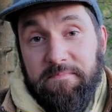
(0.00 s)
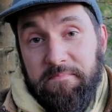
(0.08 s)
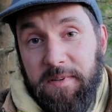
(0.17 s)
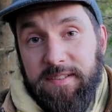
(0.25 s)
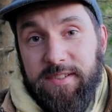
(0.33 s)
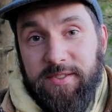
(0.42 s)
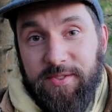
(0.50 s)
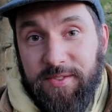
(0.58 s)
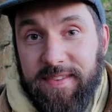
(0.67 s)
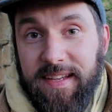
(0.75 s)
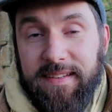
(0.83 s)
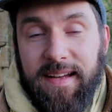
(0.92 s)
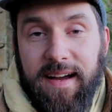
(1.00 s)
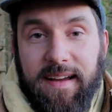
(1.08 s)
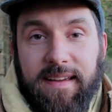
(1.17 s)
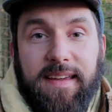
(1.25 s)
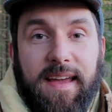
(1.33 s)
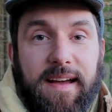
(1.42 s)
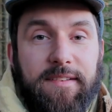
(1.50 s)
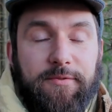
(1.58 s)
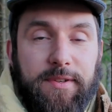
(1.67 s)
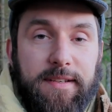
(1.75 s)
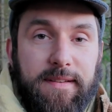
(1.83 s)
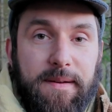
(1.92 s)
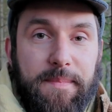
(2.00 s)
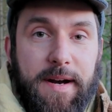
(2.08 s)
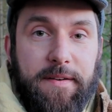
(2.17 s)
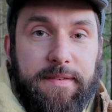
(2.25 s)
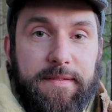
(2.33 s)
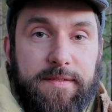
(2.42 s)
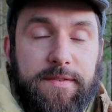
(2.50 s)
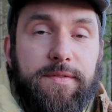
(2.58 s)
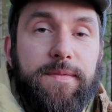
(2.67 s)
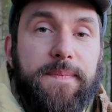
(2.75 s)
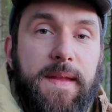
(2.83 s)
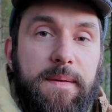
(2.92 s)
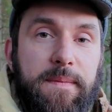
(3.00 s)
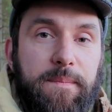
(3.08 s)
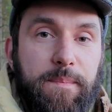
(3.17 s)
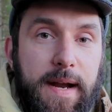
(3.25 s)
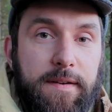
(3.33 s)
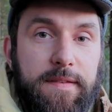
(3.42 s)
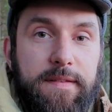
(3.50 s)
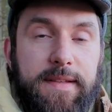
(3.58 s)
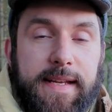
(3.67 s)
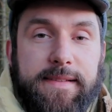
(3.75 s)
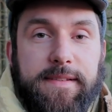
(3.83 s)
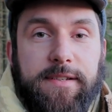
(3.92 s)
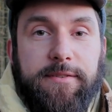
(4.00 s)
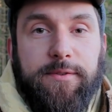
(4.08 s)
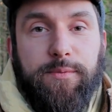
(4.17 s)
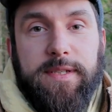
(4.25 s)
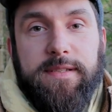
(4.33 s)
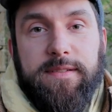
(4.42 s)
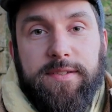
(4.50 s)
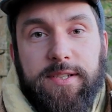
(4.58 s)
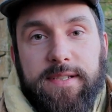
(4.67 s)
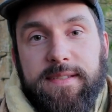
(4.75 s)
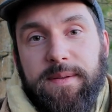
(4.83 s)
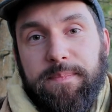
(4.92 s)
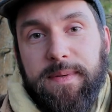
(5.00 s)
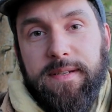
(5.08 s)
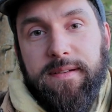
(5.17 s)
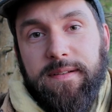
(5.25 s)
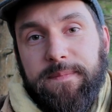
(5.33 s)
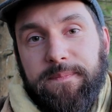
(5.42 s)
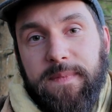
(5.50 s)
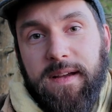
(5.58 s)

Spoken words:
understood that I can run a marathon. So marathon as a goal was just a pinnacle.